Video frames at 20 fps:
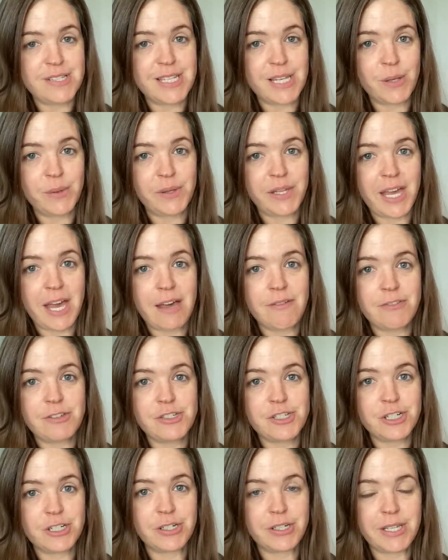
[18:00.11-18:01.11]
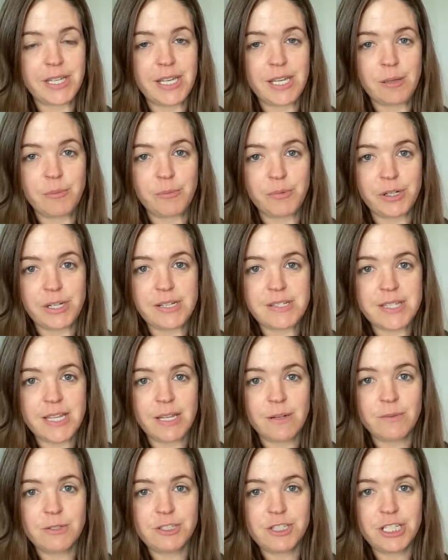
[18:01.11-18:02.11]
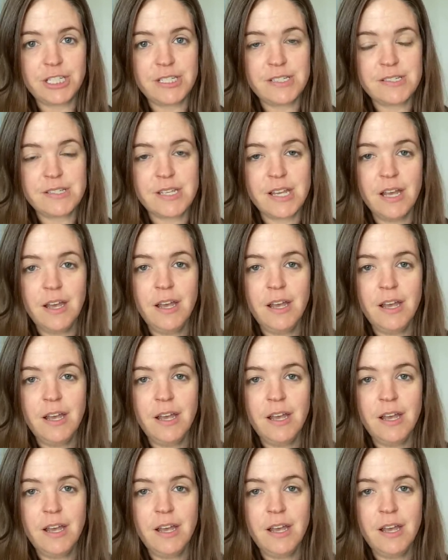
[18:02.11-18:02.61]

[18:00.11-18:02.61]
They only have the turkey and brie sandwiches.